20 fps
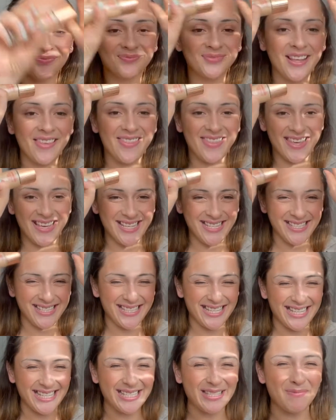this
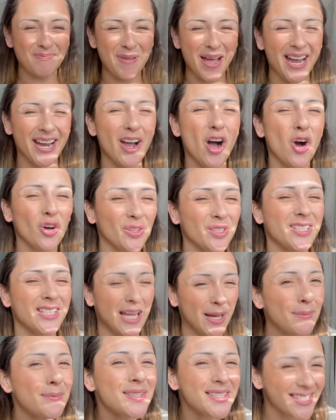is my
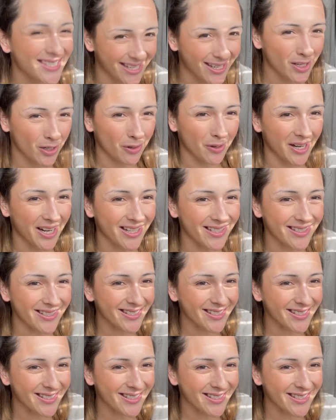all-time secret.